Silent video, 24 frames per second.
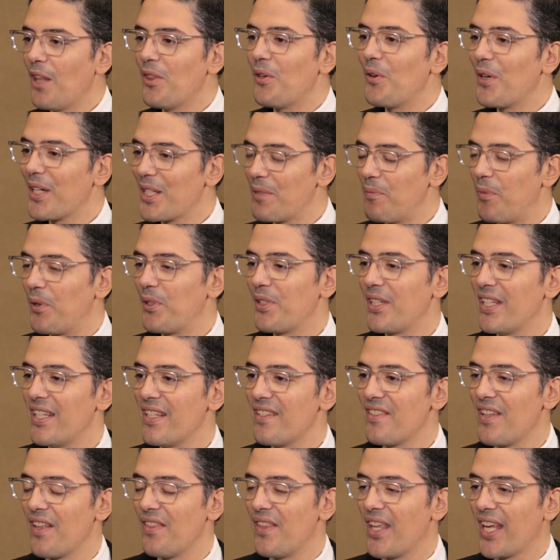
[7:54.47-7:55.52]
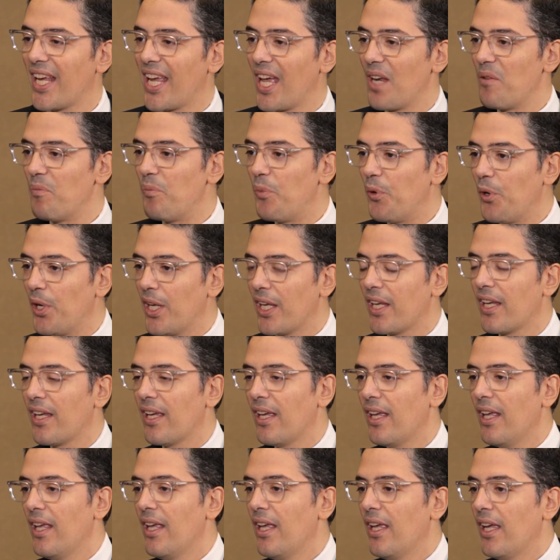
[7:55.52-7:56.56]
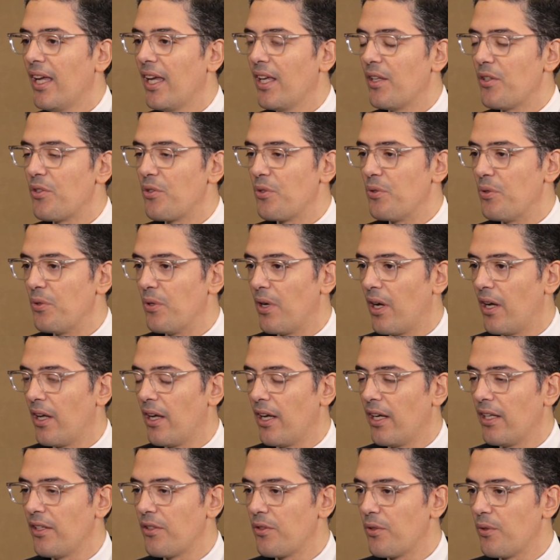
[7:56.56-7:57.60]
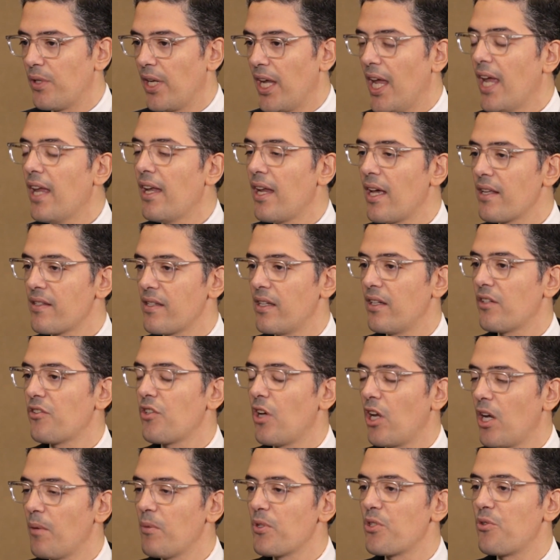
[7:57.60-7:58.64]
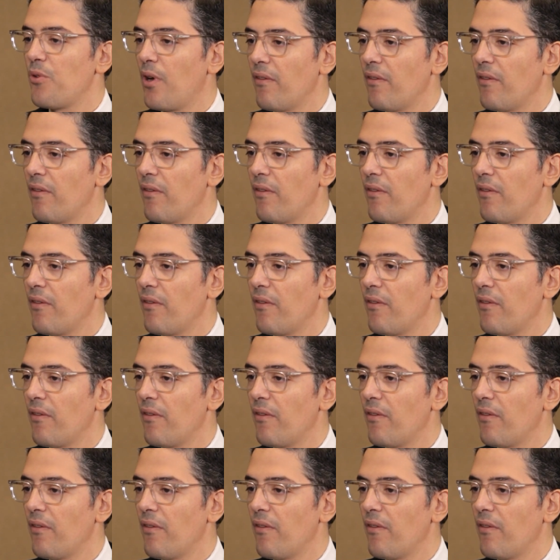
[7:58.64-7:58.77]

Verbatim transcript: other expertise that they can bring into the ADAS and autonomous